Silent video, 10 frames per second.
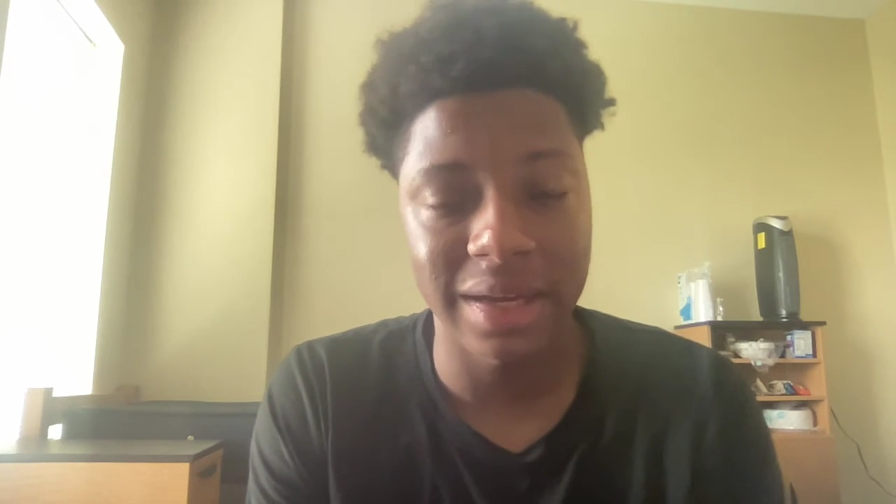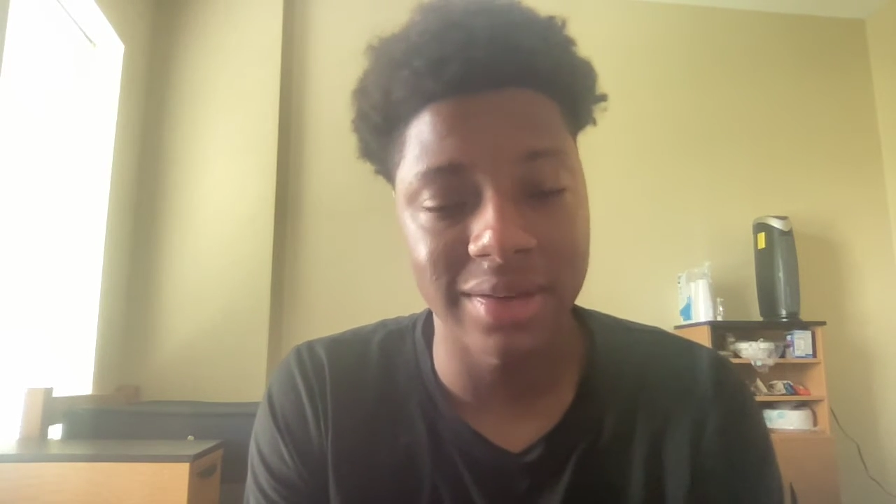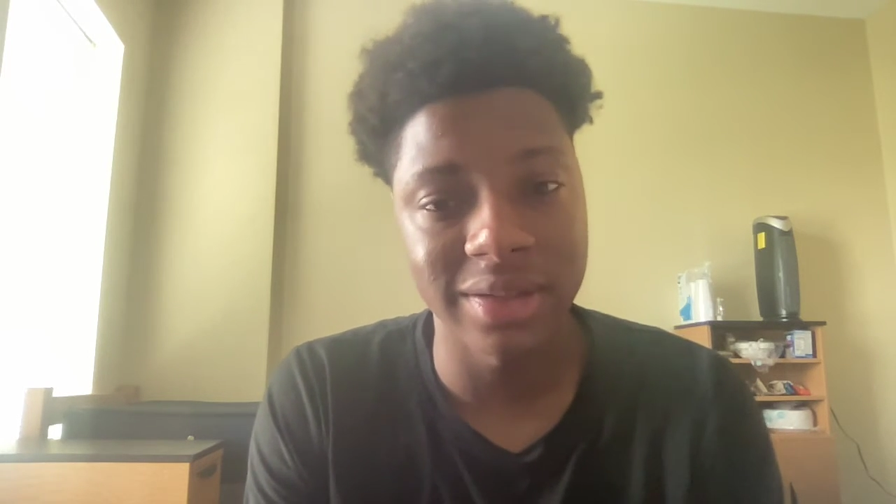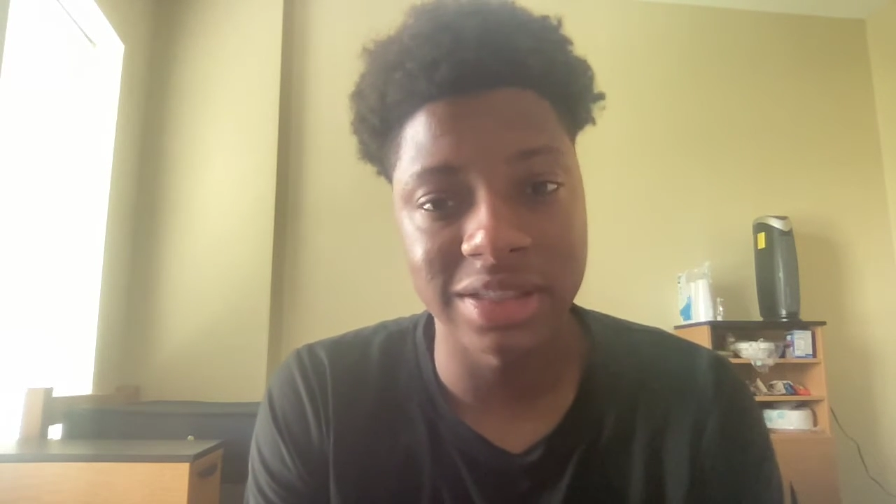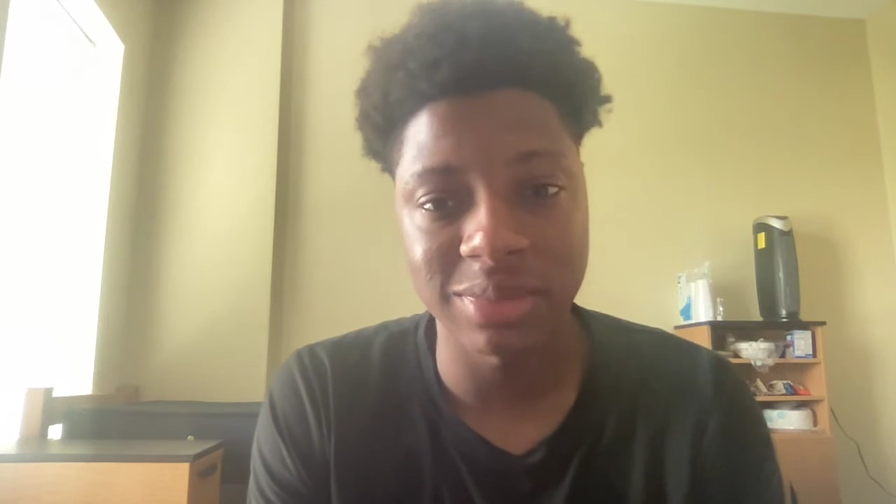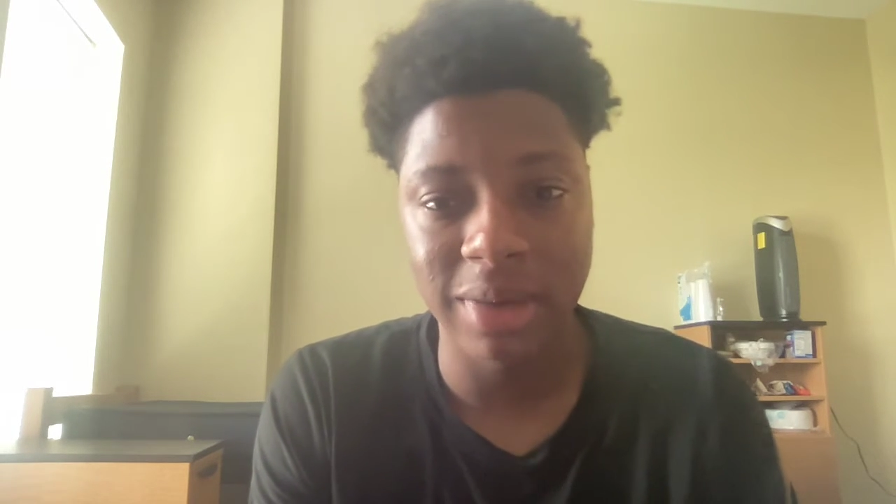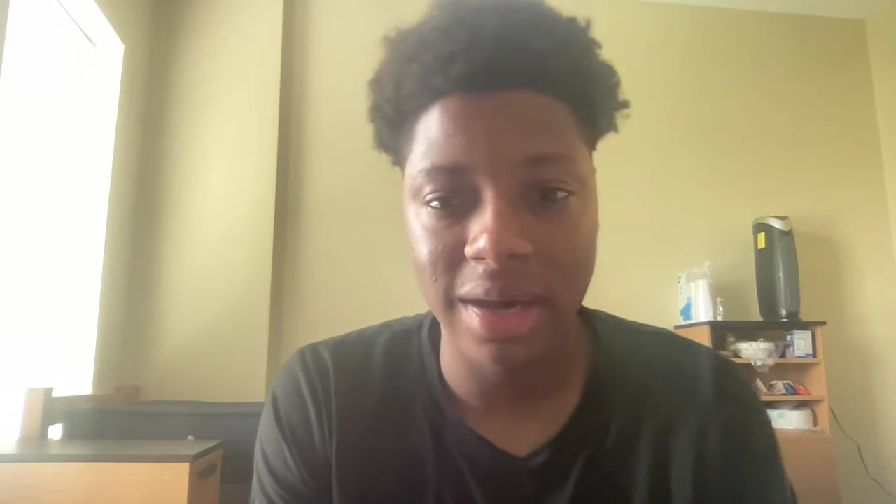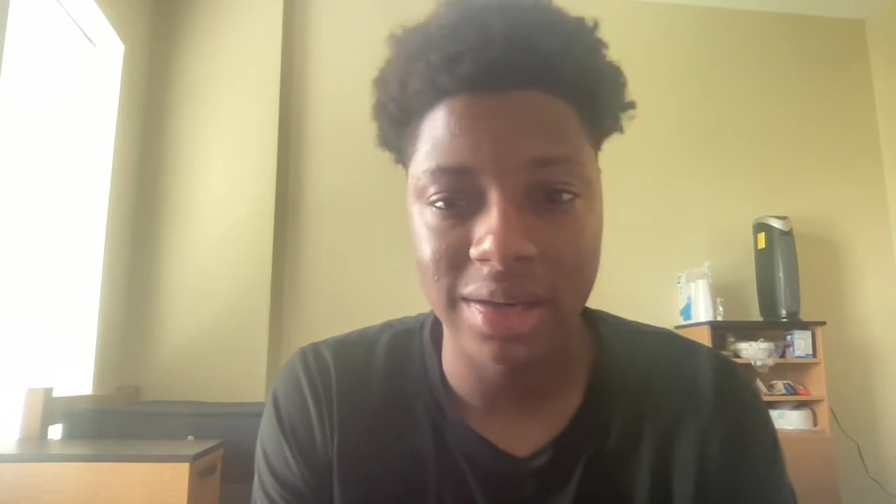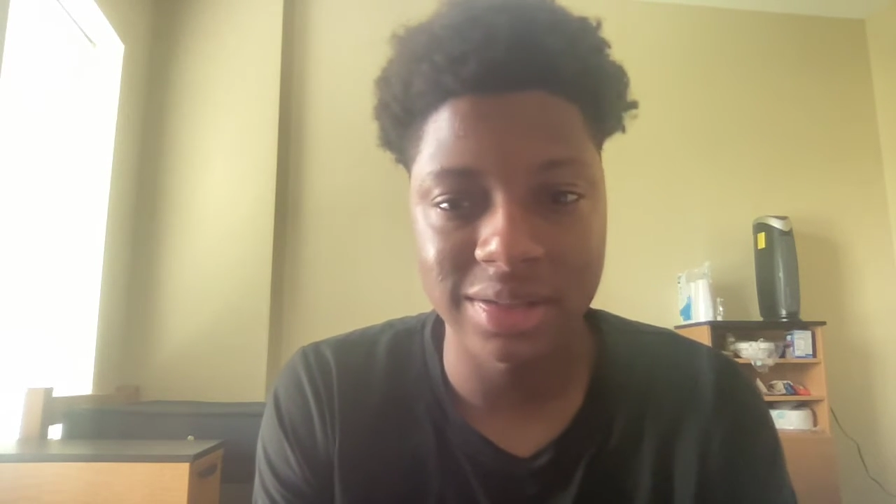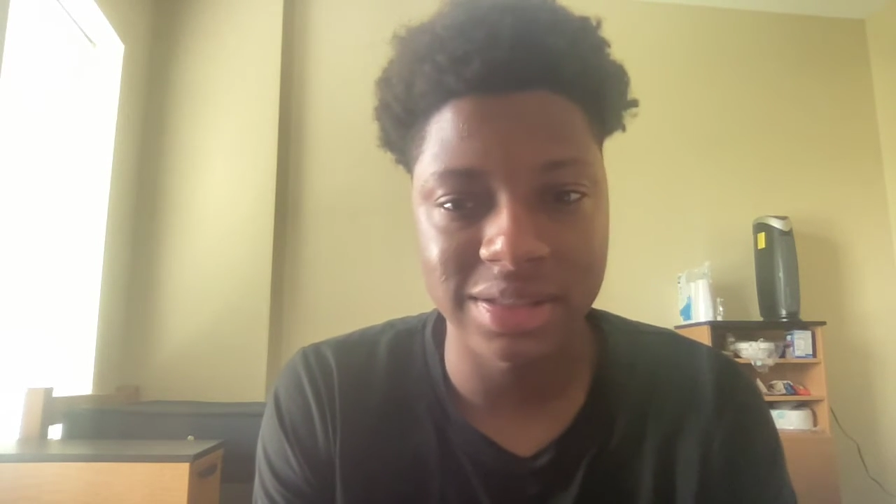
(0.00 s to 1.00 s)
I love to
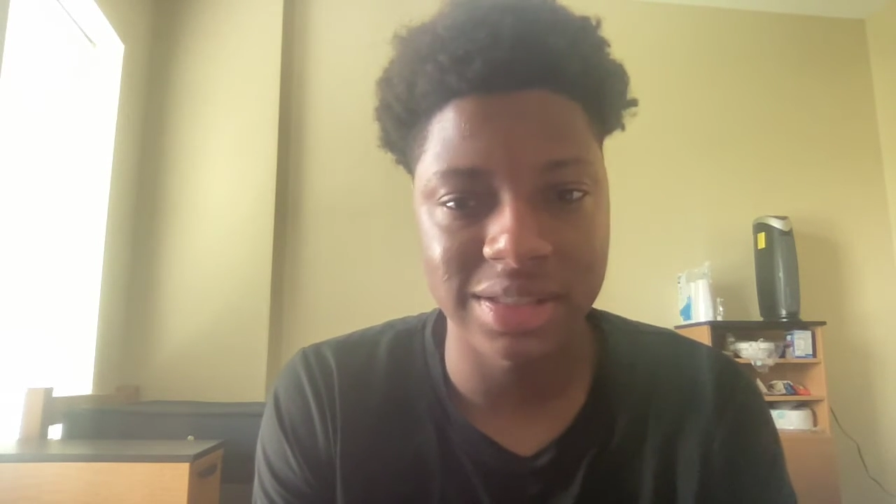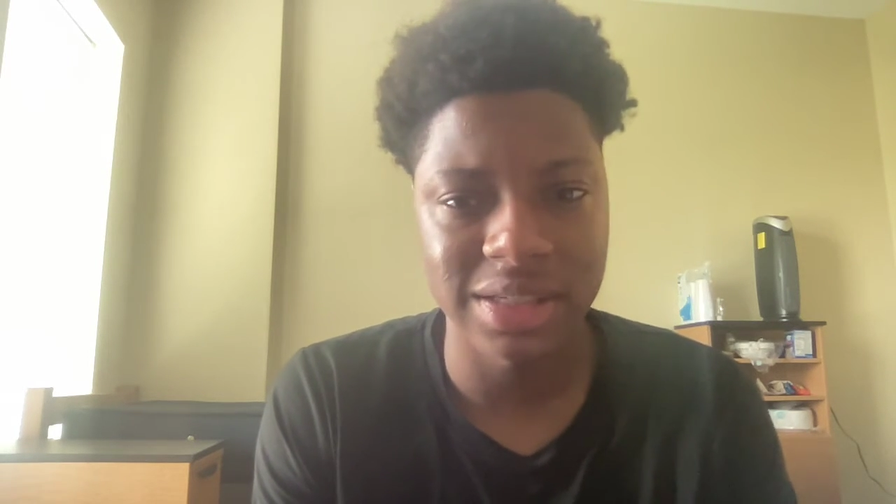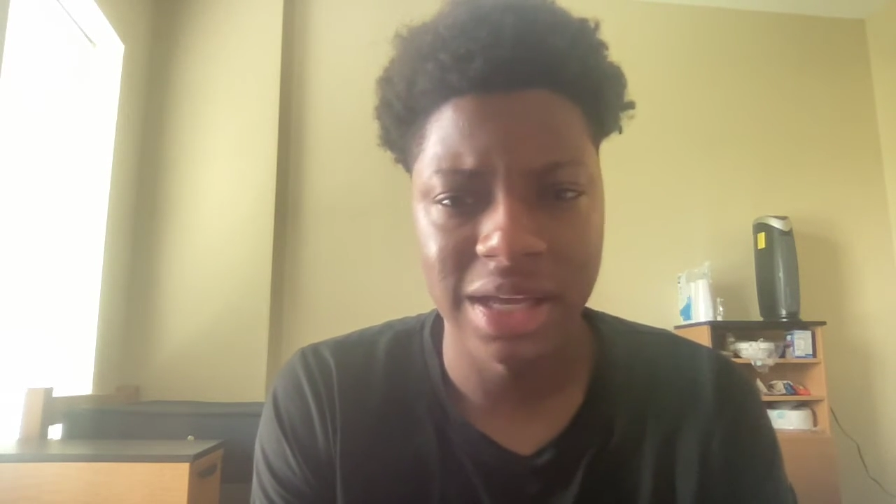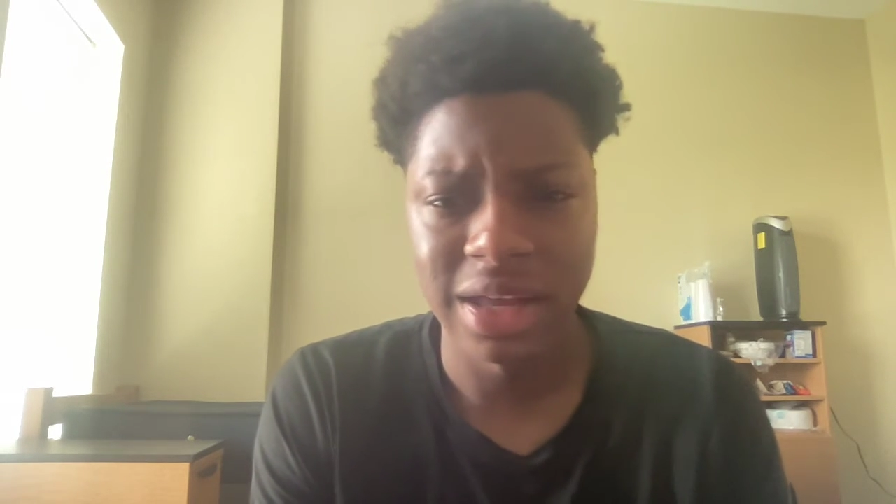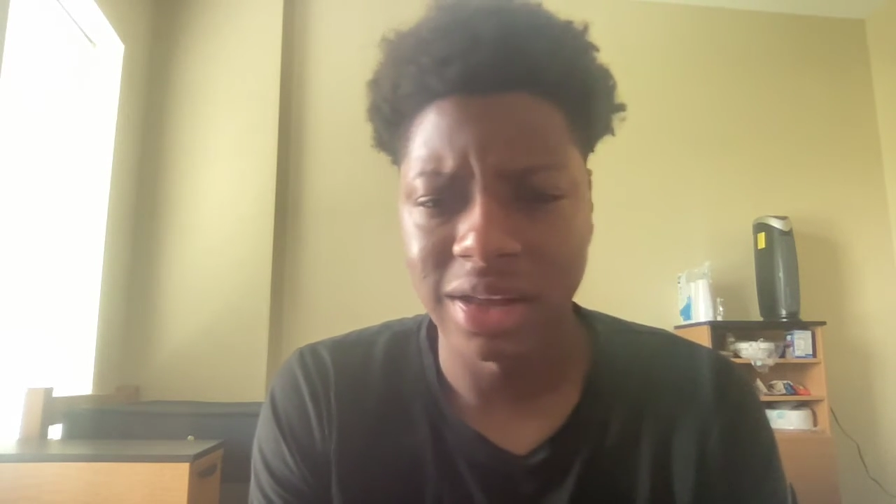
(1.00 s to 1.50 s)
smile and just